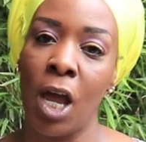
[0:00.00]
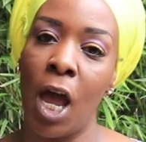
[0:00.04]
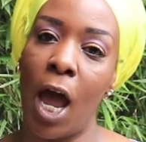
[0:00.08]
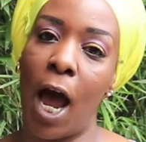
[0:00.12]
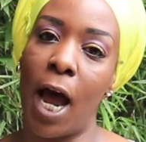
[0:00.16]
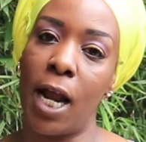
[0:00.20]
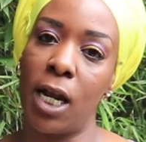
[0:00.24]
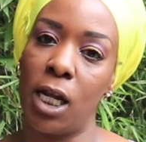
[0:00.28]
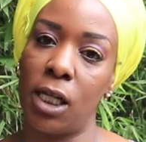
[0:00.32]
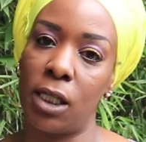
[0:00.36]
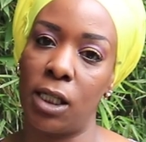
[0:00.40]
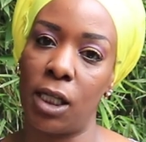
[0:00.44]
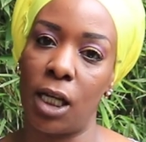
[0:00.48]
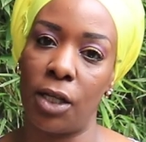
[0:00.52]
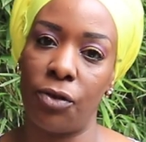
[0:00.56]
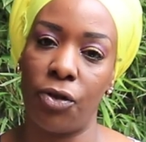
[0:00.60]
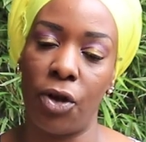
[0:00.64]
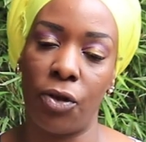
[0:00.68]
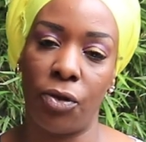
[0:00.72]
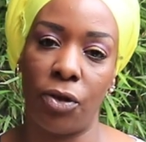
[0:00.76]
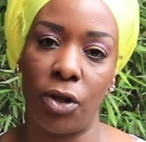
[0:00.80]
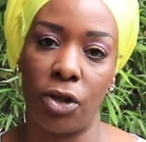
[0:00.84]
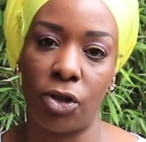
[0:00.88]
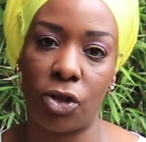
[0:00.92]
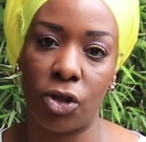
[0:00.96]
And it said
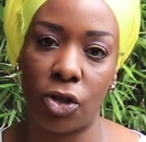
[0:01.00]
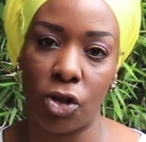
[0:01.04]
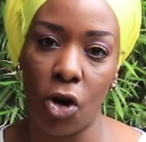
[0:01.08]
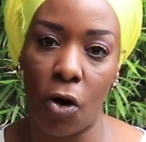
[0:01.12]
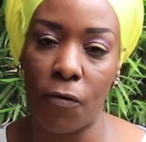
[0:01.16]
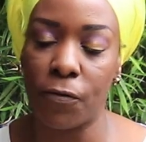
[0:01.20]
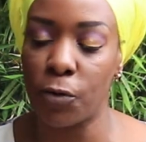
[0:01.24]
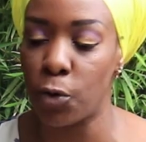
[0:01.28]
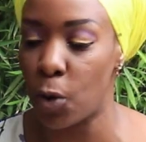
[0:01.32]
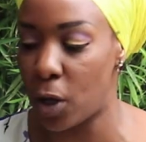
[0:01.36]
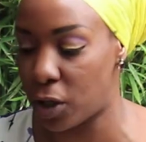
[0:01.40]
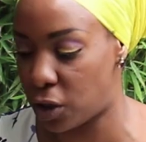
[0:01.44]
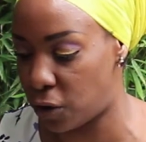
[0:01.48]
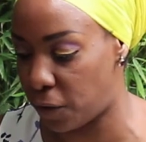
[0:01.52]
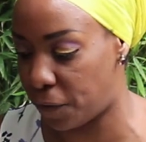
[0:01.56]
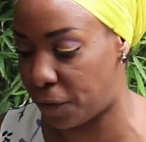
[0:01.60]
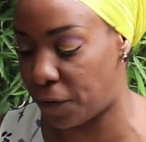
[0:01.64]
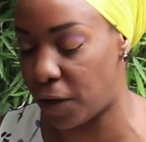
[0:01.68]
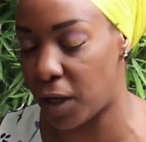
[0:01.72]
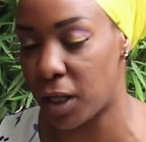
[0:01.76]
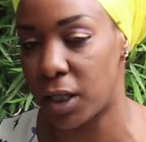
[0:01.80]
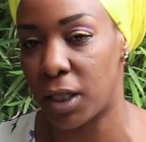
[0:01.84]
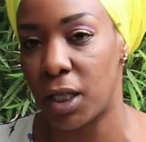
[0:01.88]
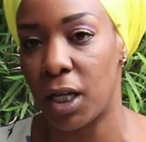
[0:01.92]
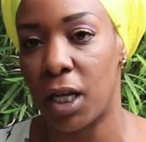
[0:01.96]
that the software to
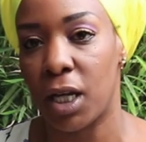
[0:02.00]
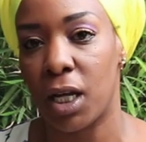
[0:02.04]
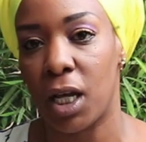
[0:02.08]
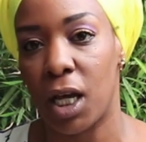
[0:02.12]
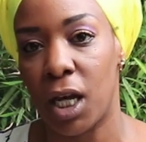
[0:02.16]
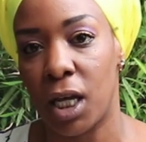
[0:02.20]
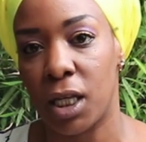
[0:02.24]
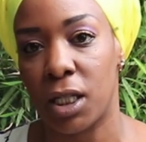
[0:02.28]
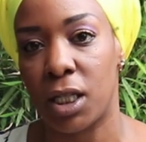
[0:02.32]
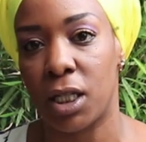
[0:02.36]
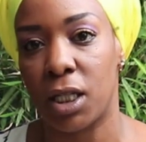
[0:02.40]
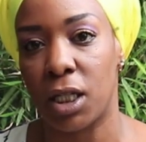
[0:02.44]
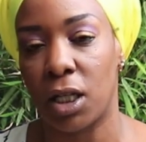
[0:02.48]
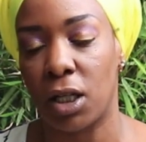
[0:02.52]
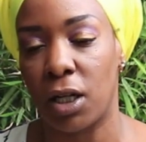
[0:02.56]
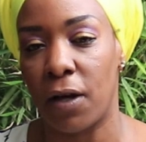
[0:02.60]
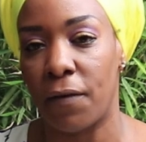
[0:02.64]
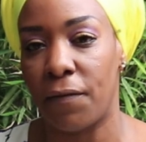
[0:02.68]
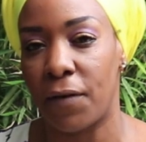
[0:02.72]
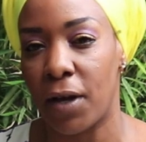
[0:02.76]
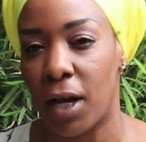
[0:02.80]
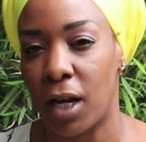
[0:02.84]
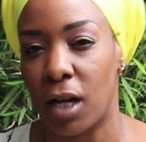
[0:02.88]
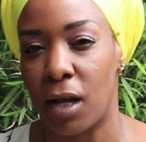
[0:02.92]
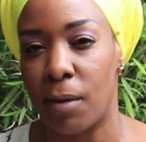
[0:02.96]
fix it is still
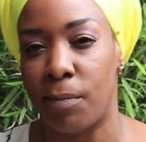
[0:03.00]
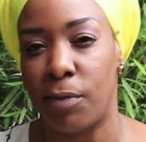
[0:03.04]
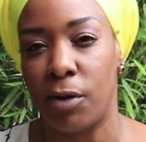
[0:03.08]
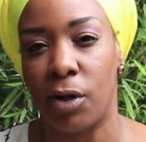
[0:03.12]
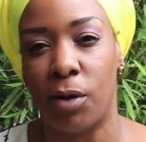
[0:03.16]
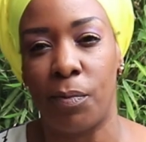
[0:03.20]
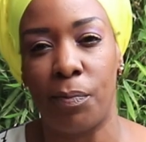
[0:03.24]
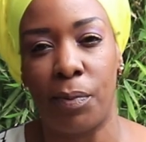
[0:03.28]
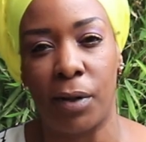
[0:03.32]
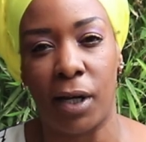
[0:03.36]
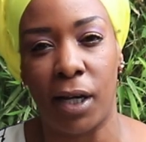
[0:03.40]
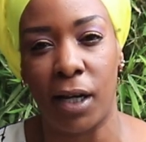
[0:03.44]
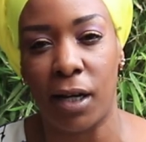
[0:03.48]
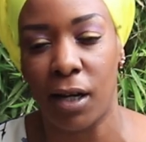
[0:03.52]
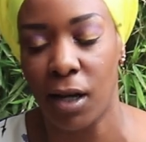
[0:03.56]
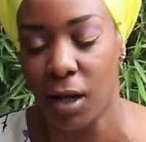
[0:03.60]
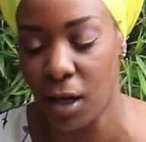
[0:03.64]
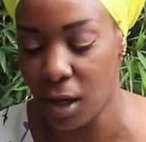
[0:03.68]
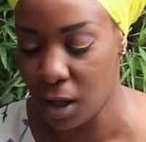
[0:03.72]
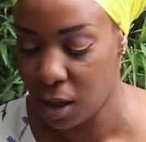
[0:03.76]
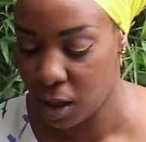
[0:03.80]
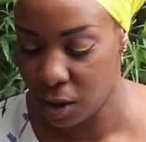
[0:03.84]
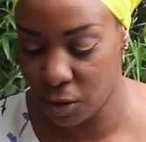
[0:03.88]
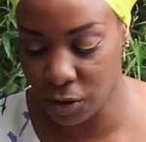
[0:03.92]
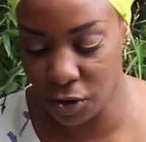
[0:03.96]
available. But
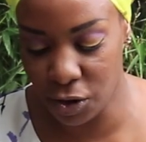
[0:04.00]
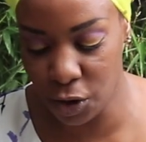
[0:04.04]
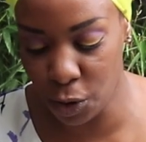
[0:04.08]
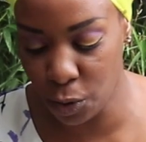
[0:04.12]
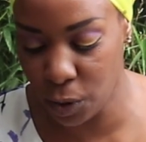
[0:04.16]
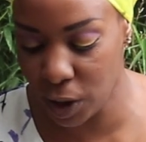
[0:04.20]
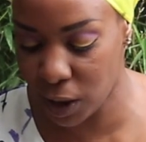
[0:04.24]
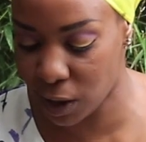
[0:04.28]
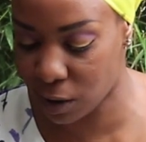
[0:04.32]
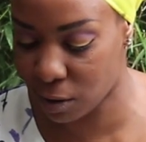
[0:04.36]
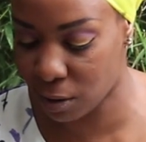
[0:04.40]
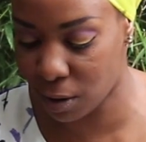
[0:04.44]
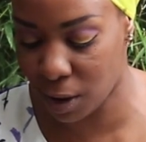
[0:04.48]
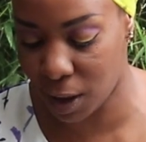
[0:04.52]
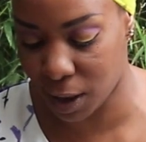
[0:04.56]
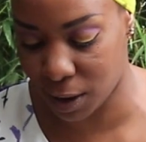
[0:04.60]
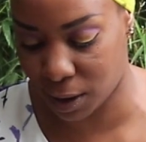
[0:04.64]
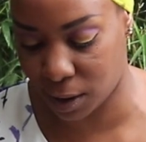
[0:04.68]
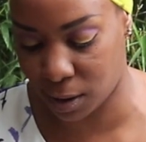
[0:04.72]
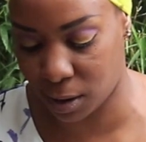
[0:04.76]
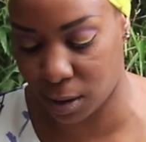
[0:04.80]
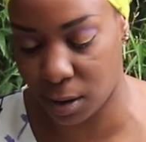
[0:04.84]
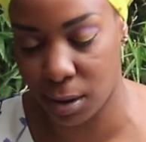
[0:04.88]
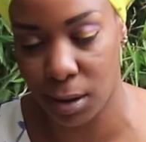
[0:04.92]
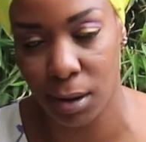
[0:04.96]
do we
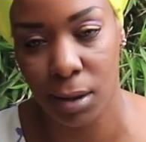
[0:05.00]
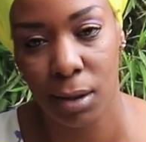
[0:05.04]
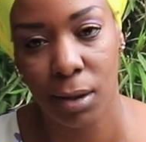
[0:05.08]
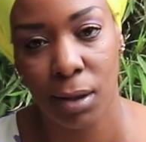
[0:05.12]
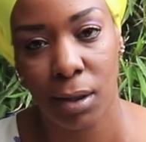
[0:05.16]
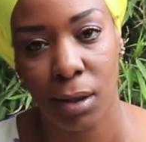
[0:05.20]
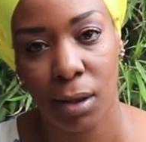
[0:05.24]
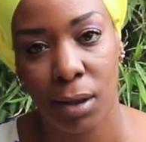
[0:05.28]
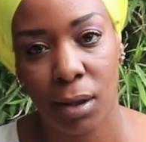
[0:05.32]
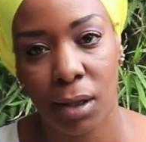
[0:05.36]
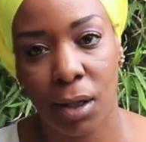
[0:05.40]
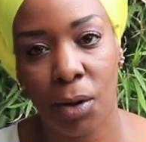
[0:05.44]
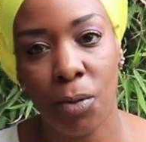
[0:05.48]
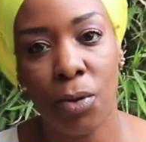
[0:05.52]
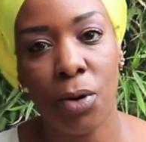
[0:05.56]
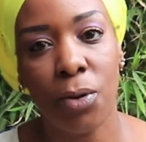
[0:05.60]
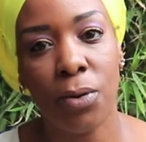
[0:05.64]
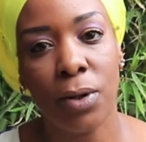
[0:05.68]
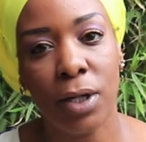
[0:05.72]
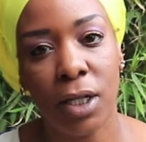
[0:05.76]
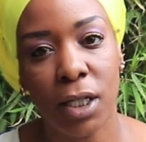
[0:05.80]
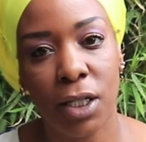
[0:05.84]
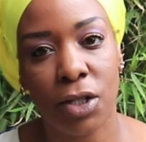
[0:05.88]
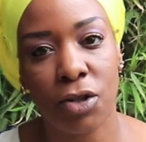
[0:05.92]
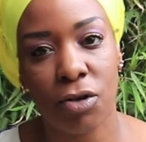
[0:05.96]
trust? Can we
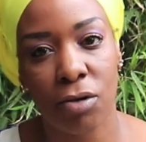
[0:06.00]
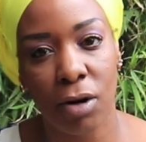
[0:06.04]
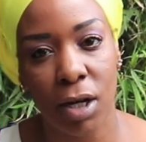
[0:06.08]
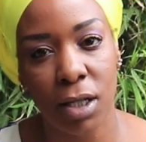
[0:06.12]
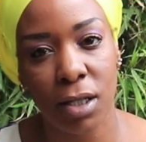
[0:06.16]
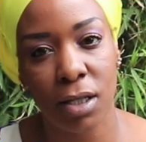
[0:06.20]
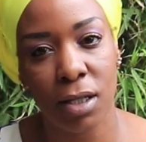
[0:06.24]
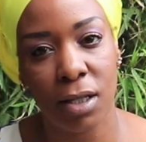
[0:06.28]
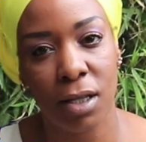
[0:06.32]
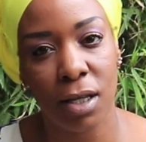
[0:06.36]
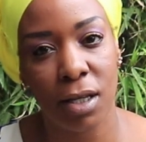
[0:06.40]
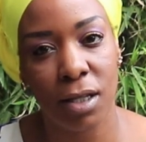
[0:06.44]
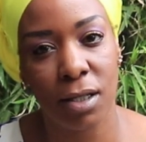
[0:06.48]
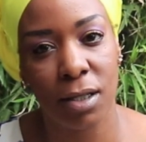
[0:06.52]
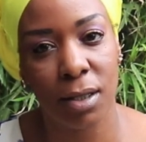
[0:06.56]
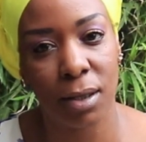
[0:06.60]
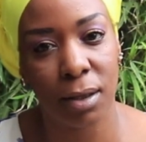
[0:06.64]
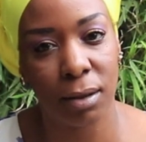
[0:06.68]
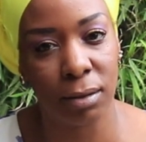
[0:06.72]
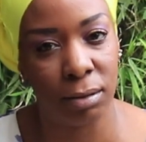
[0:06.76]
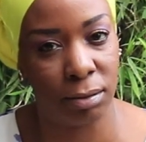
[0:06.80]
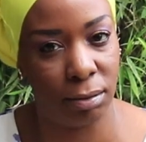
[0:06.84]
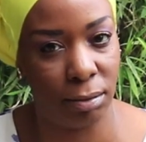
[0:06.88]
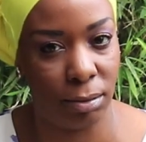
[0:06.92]
really trust these?